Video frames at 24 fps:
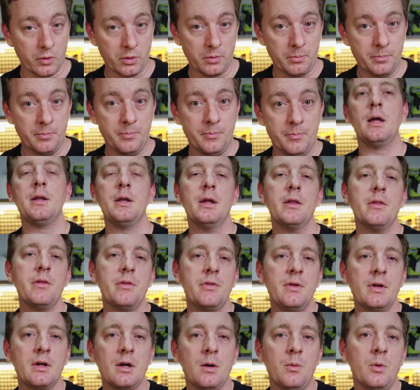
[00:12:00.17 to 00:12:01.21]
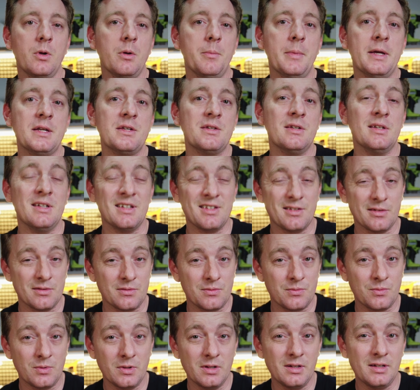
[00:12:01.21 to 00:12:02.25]
room. Another thing I want to mention is
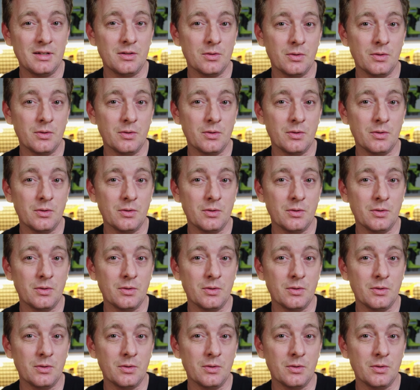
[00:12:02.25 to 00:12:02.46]
it's really